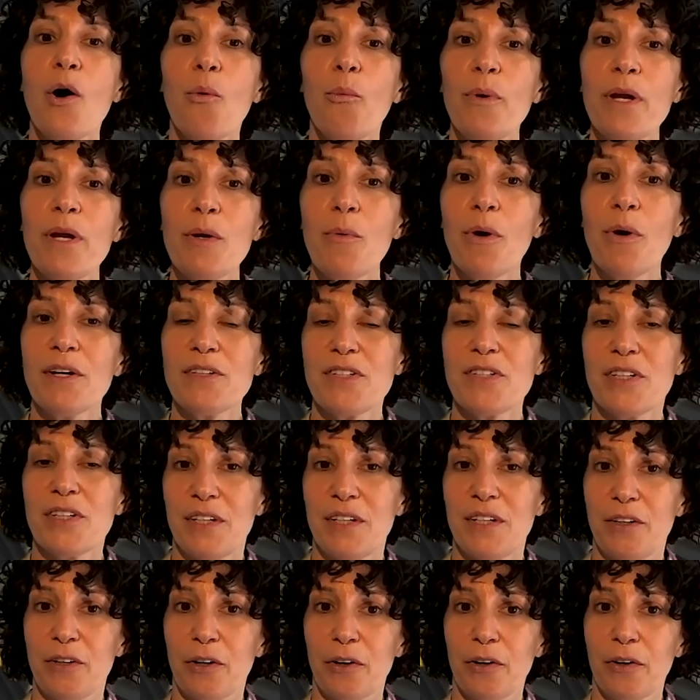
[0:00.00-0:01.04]
We want to
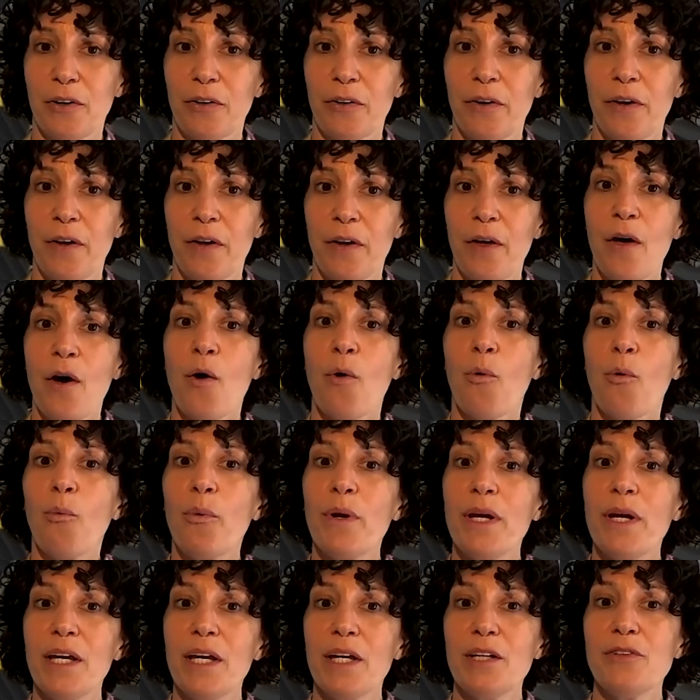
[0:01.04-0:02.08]
hear.
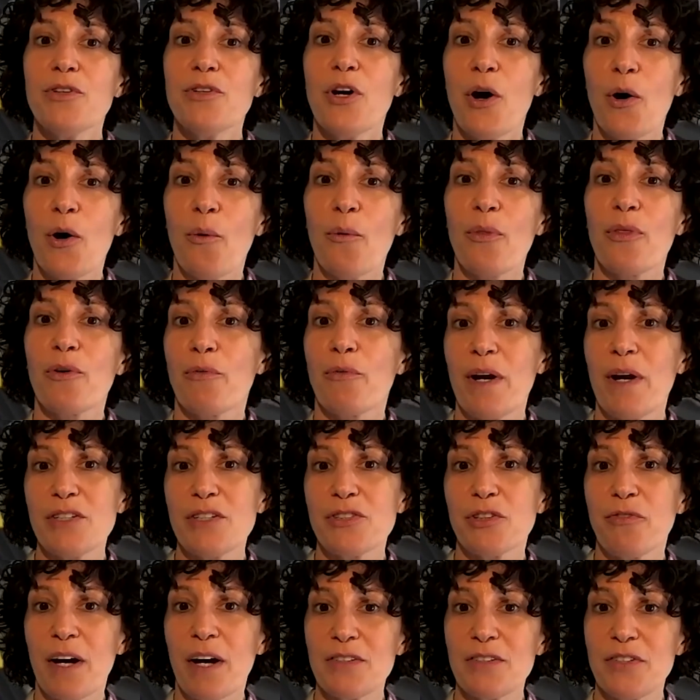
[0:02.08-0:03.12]
We know the
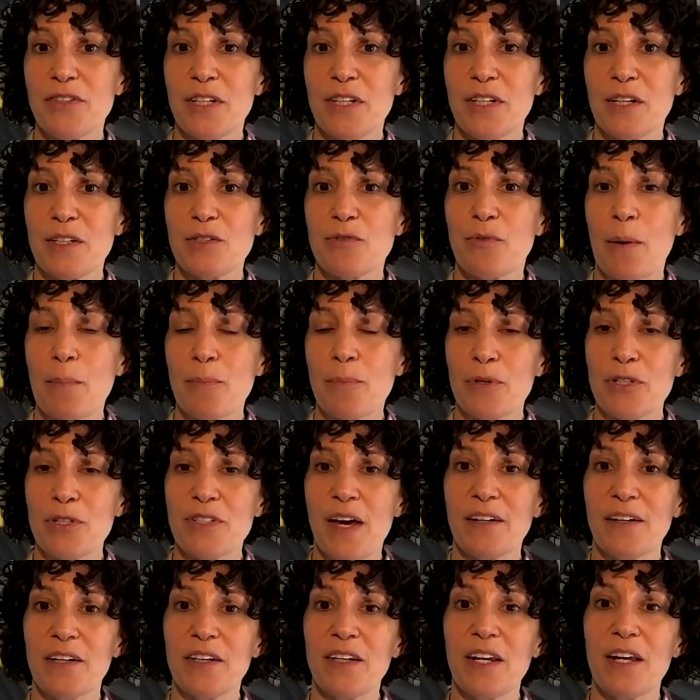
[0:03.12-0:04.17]
range of ideas
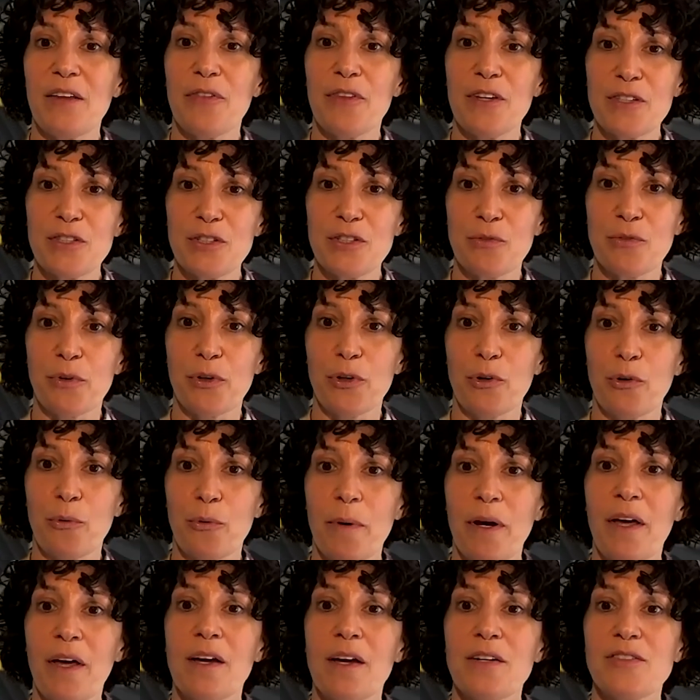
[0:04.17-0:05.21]
represented in this
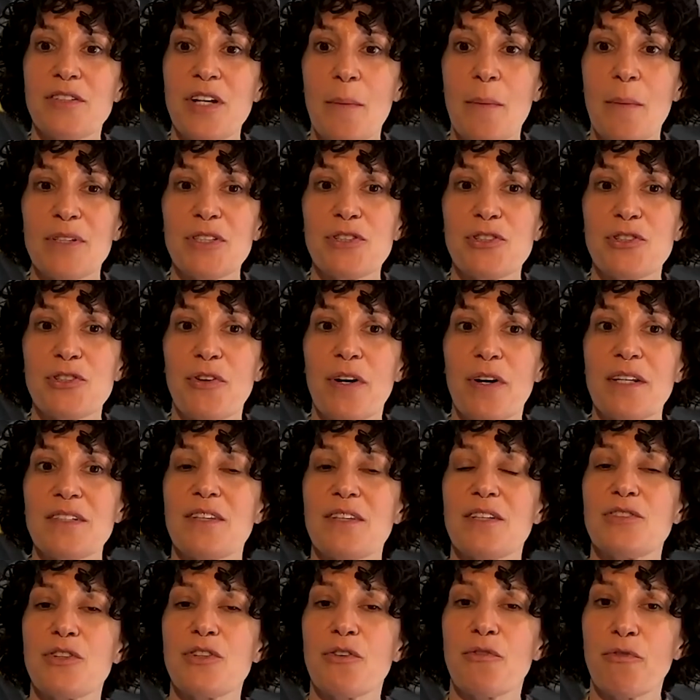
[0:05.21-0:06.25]
room demonstrates
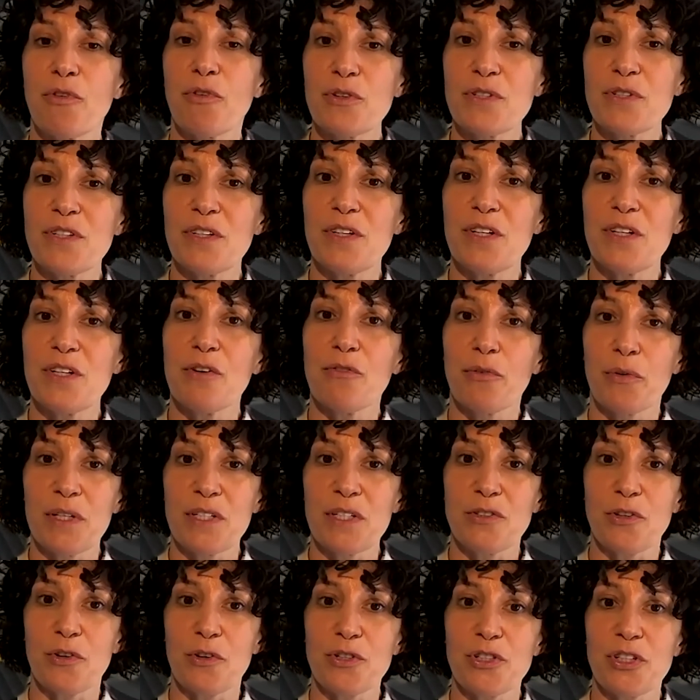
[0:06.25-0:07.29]
the diversity of
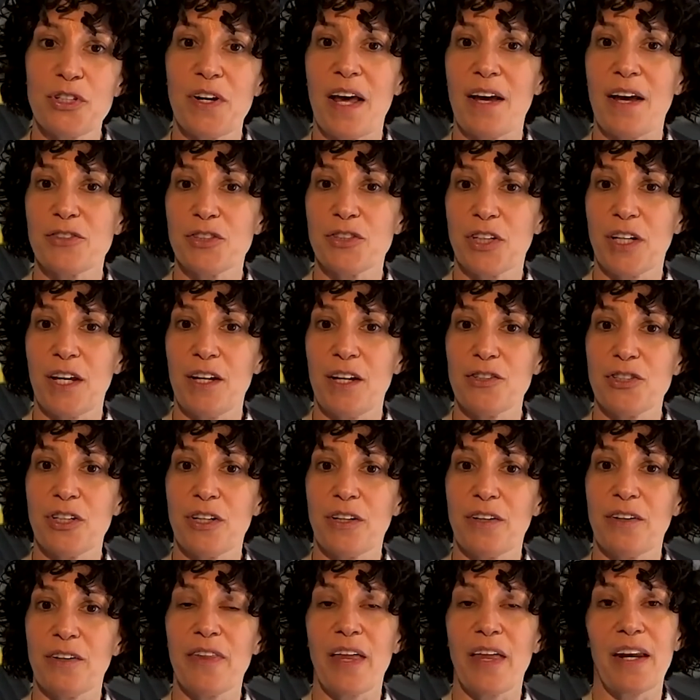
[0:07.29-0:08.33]
research and
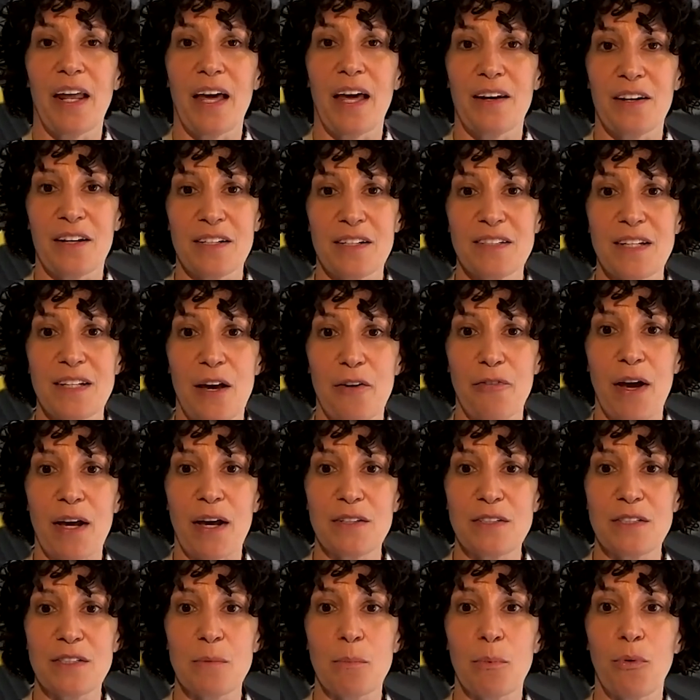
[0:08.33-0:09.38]
education that NSF
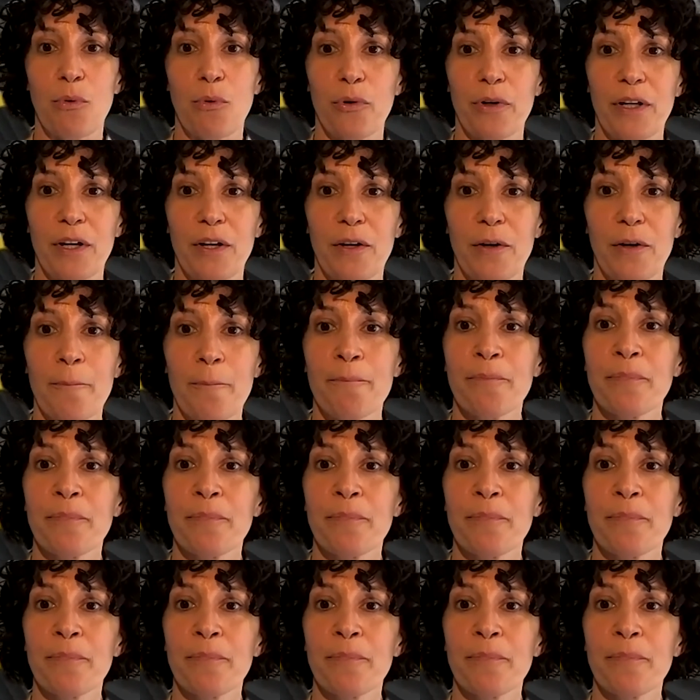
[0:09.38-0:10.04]
has supported.